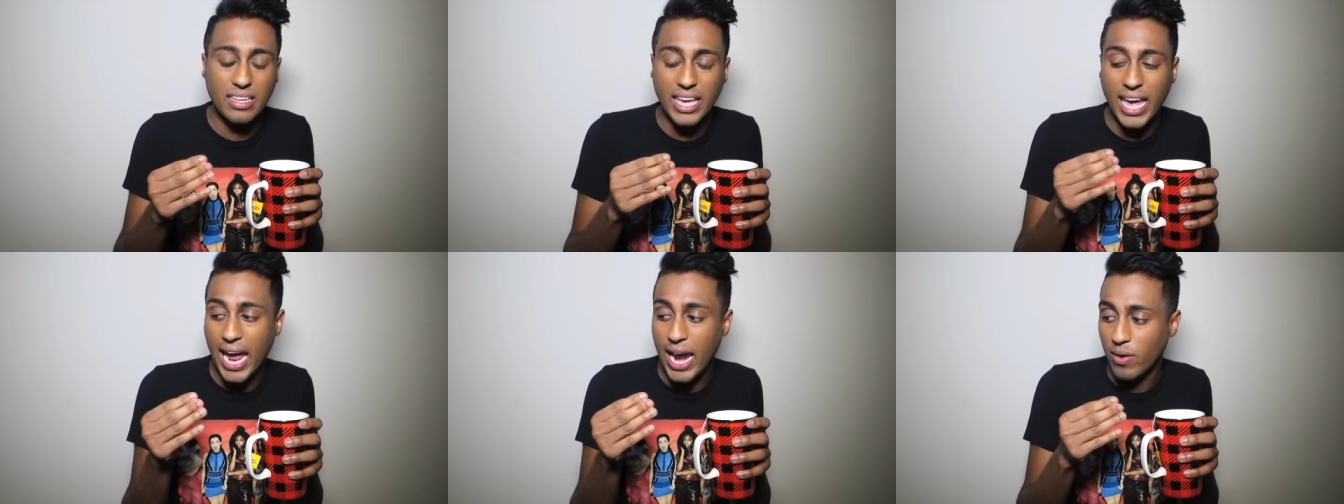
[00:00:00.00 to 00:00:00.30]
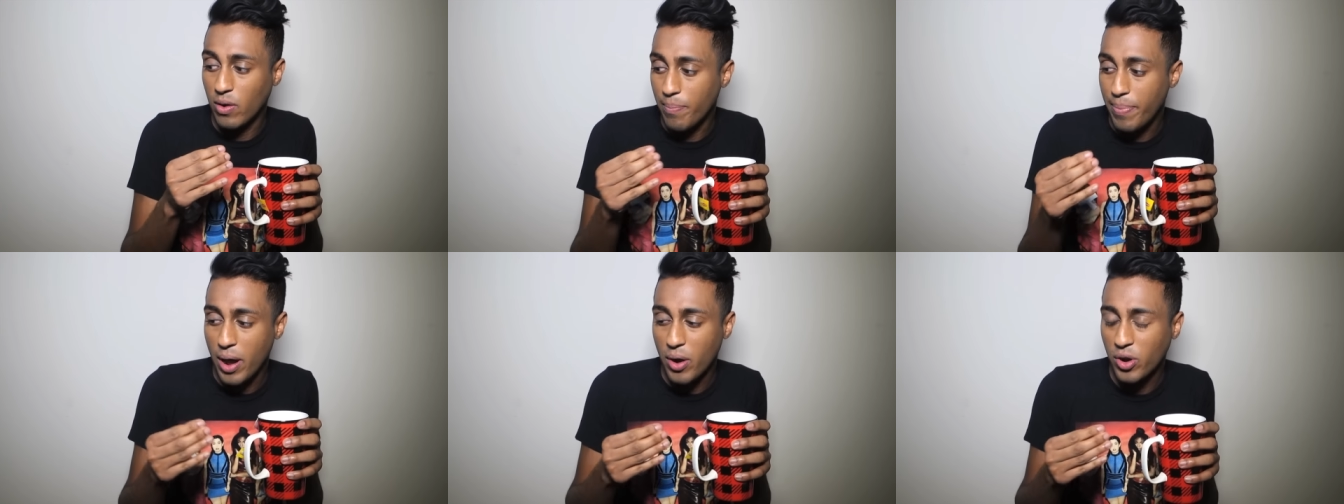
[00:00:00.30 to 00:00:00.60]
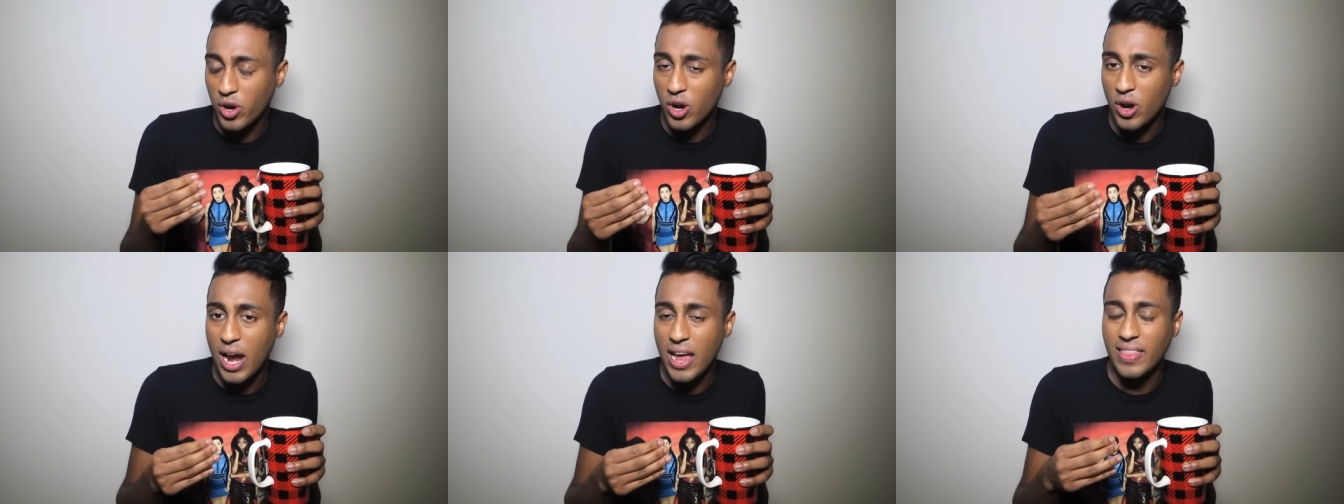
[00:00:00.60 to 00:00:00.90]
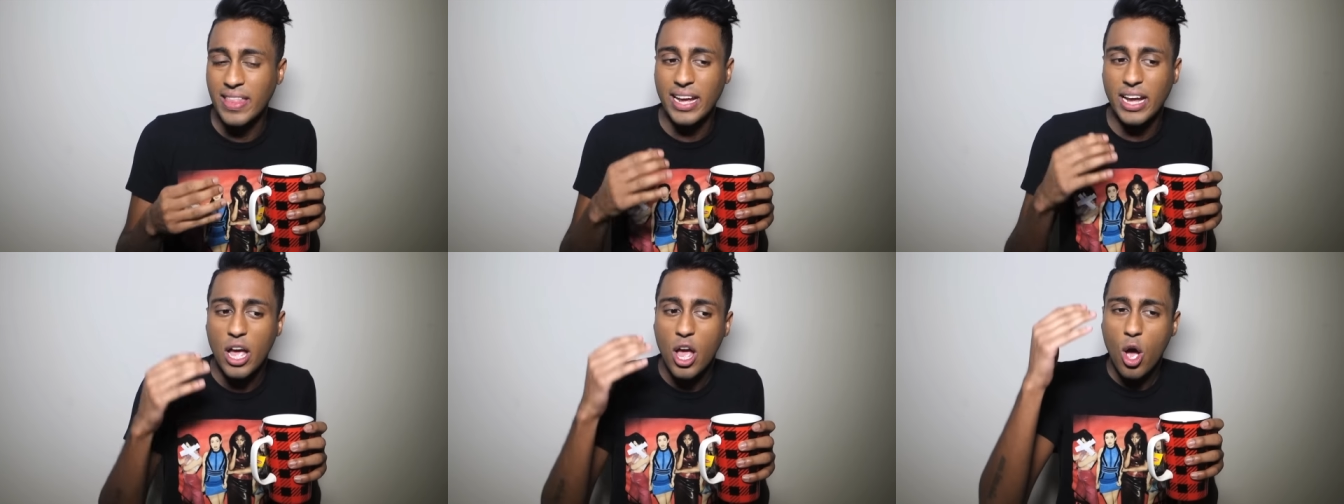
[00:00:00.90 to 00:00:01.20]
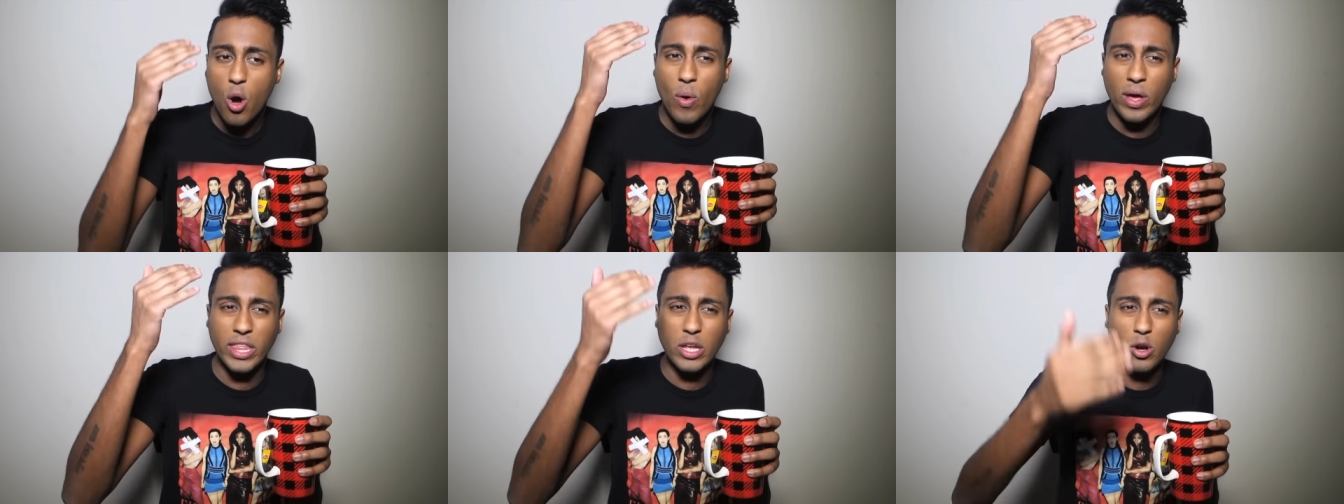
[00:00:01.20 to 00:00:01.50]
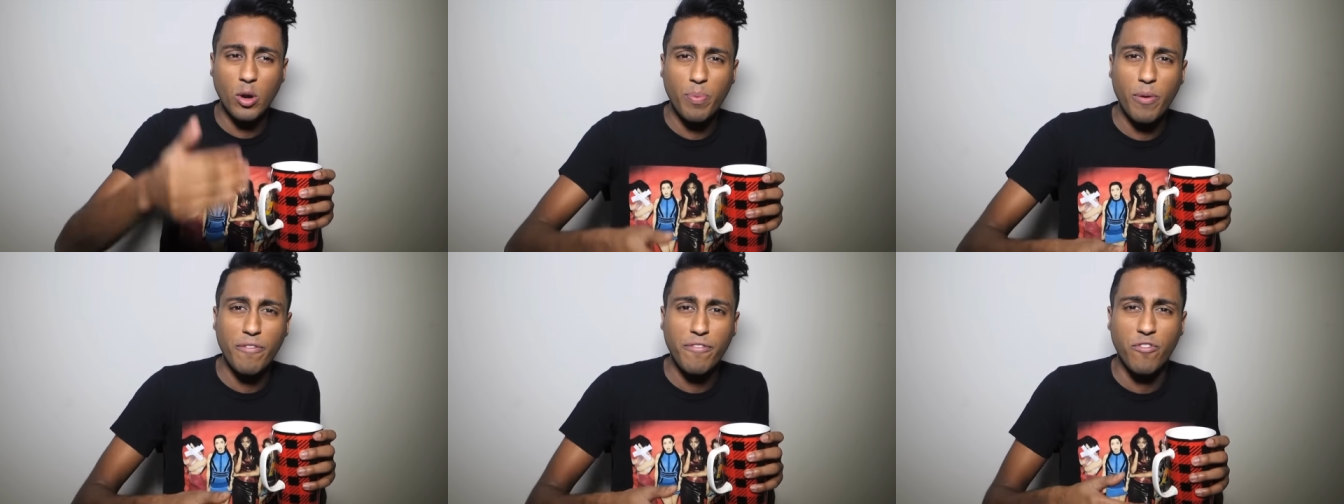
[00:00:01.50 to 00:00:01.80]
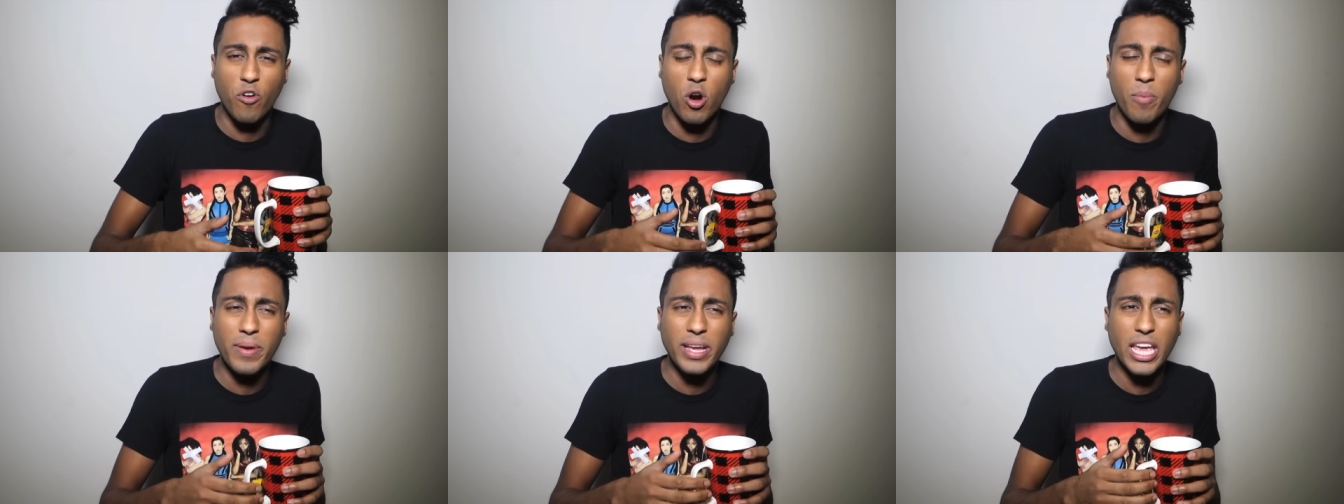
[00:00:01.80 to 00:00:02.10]
care about her and like when they were
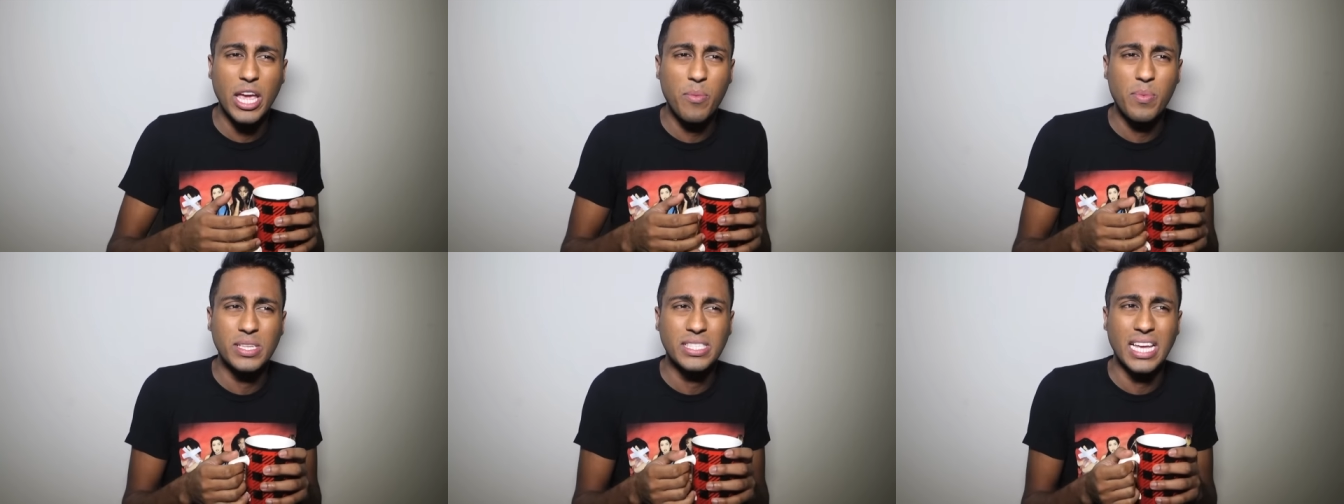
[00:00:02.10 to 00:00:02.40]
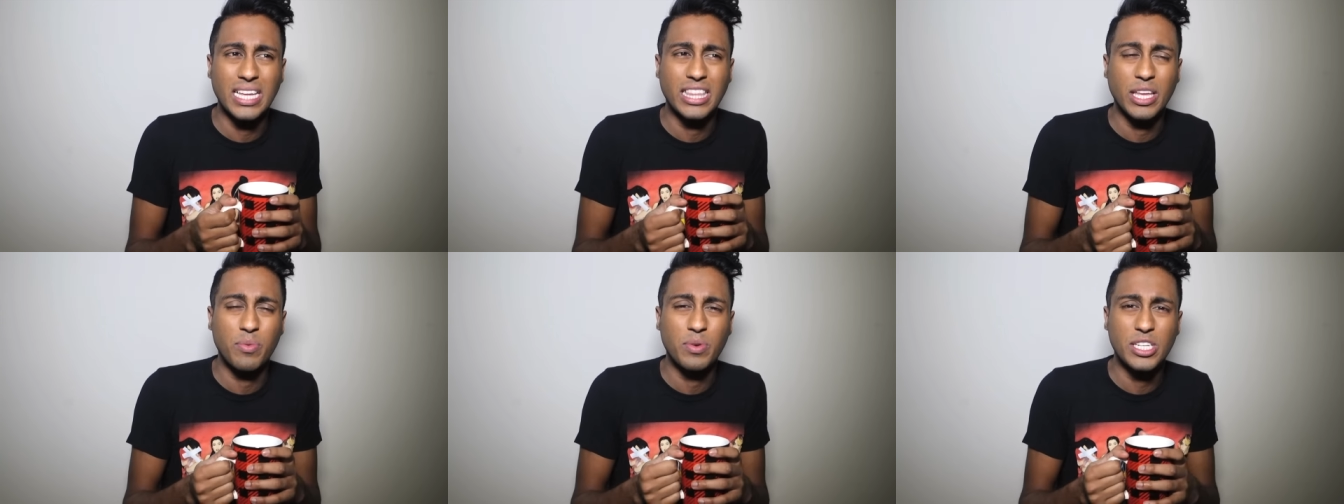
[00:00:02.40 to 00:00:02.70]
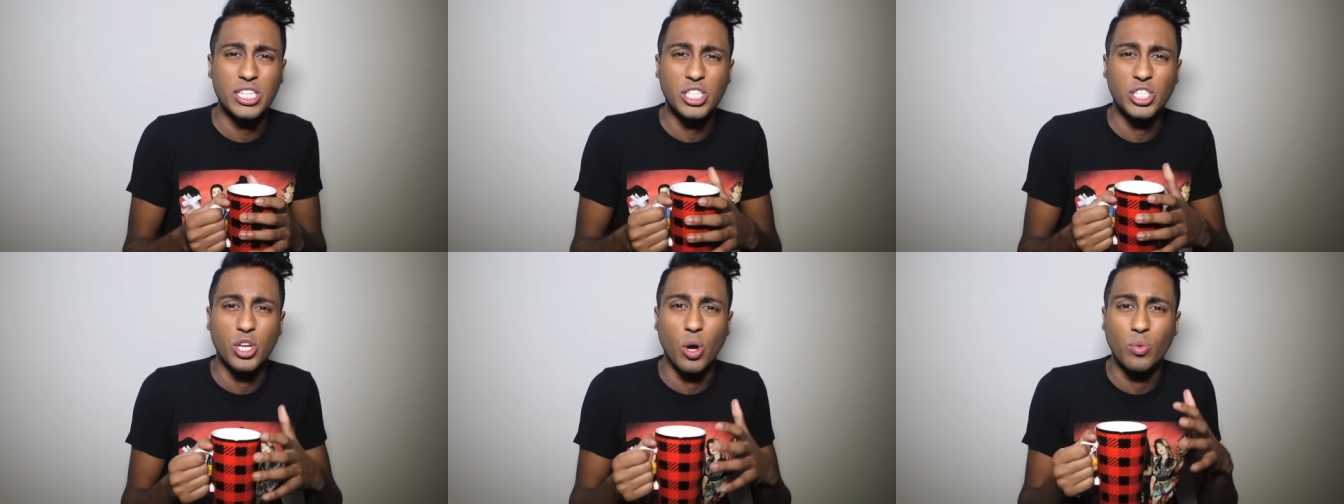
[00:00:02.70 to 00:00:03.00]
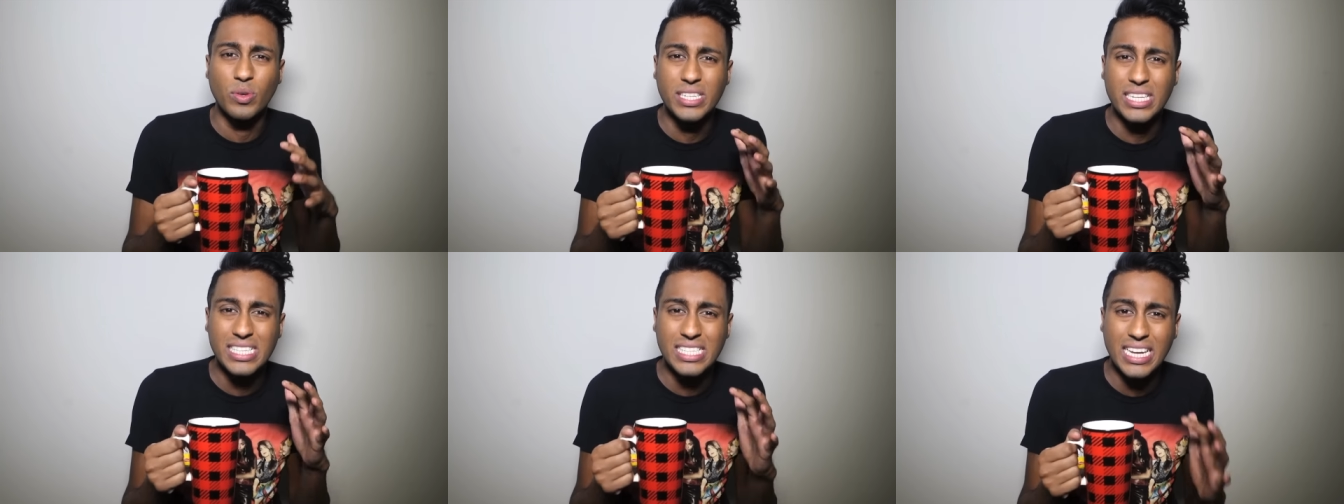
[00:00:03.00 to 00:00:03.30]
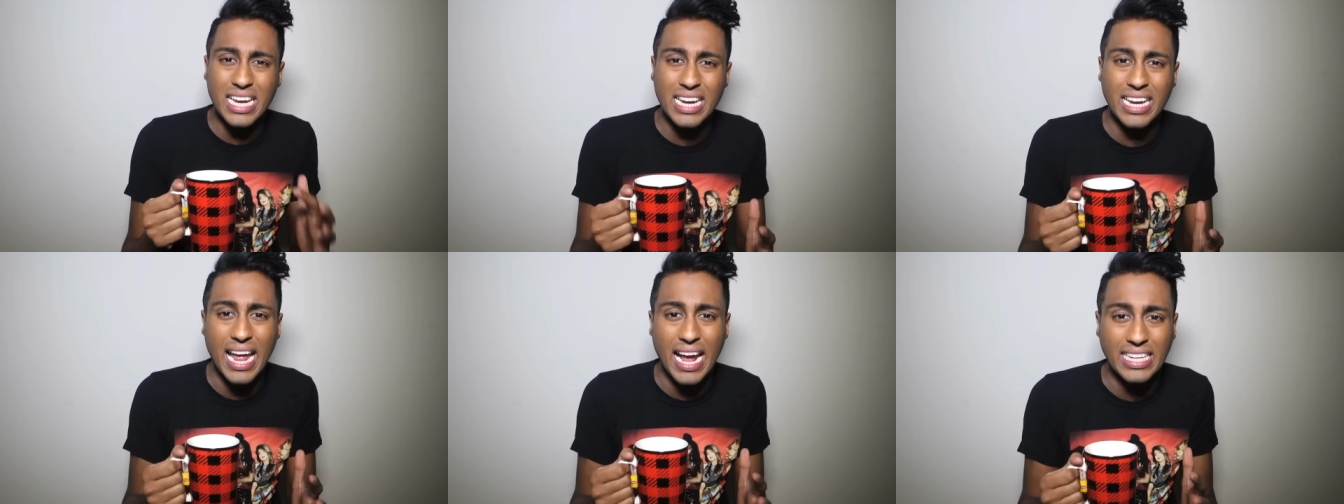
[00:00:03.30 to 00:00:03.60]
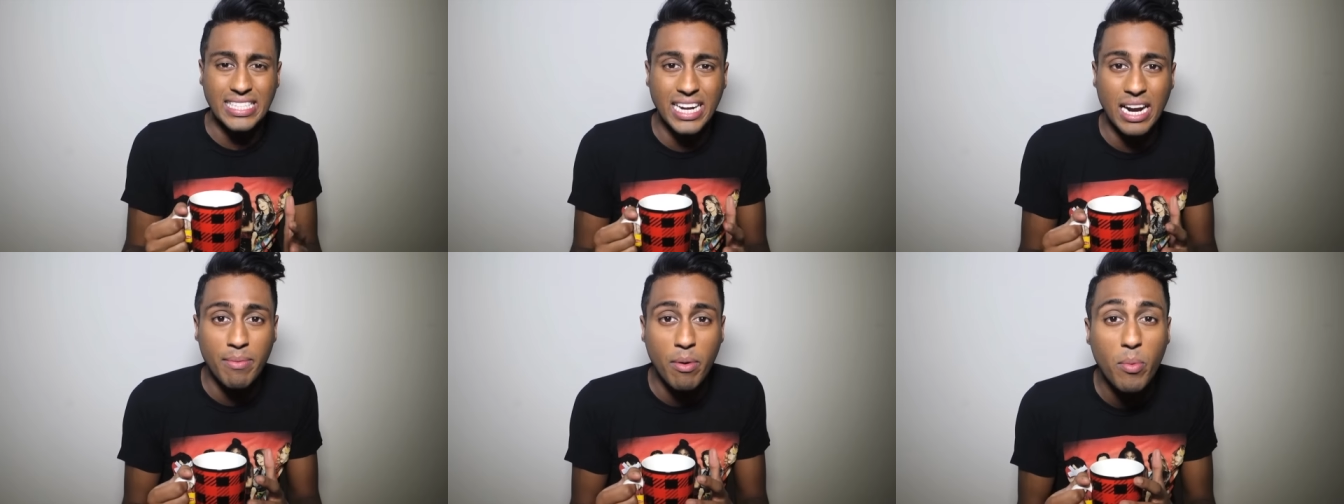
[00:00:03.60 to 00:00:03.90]
performing it was like they were just so disconnected.